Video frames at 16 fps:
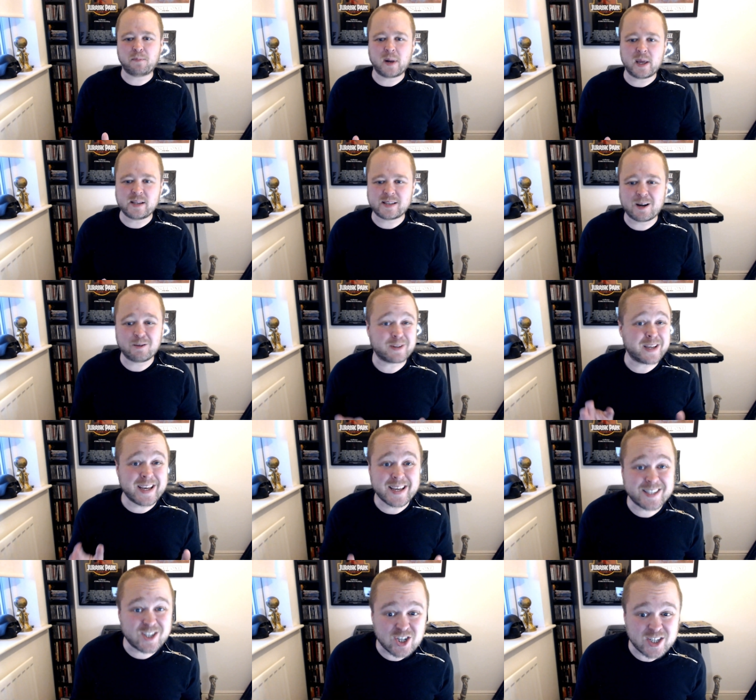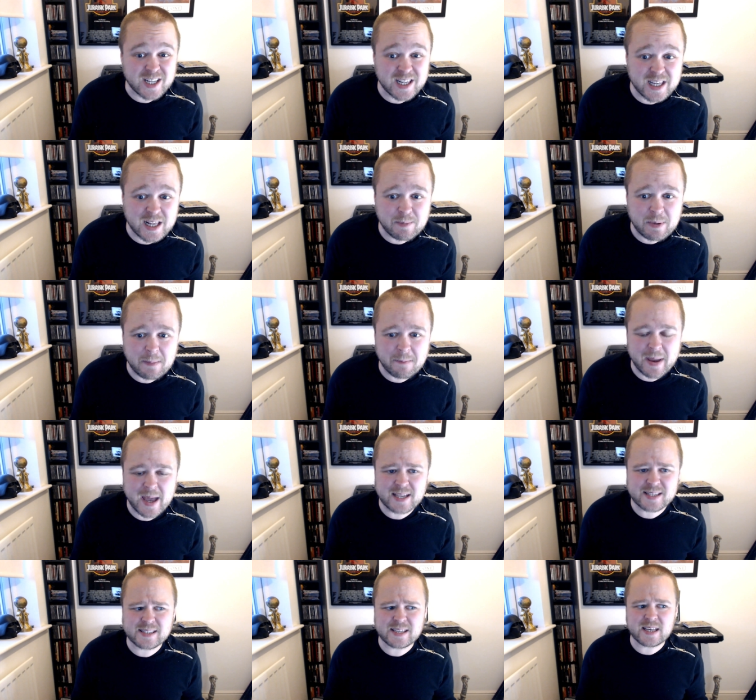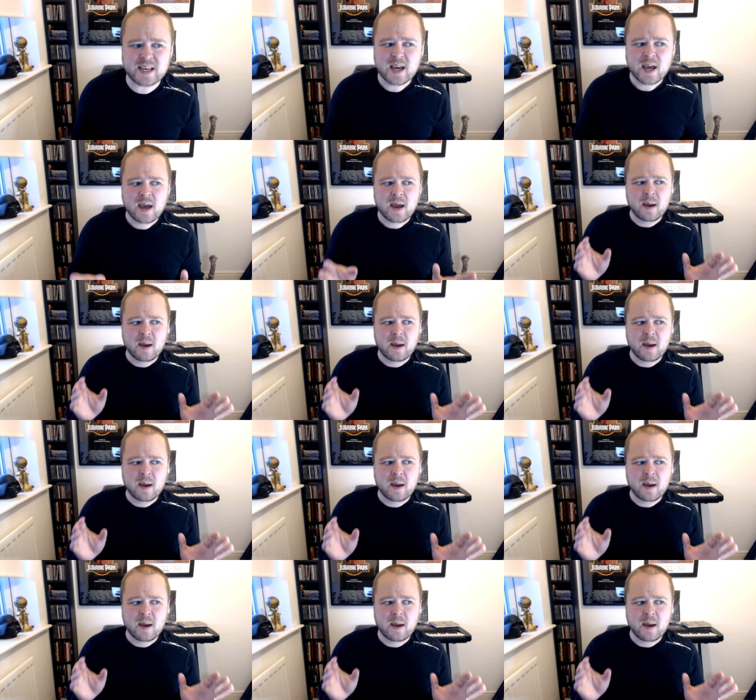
plays out is just a little bit messy.